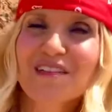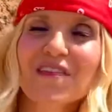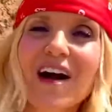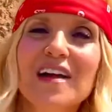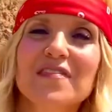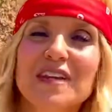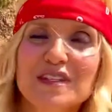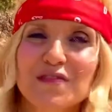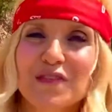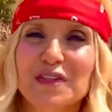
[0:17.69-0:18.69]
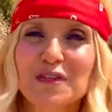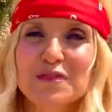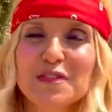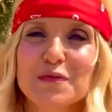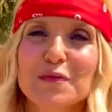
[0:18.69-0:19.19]
Five things for you
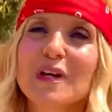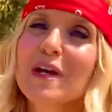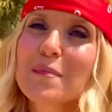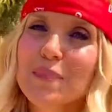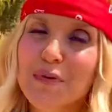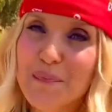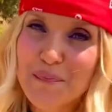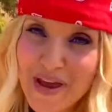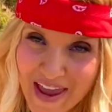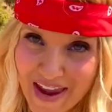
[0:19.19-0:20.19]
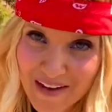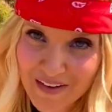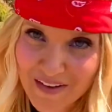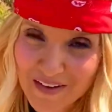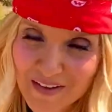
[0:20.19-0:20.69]
to
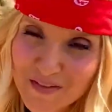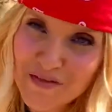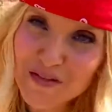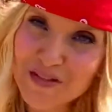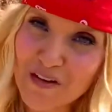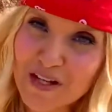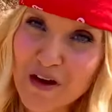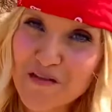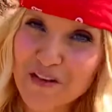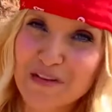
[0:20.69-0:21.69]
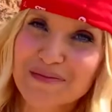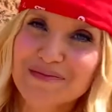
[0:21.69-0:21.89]
prepare for starting over.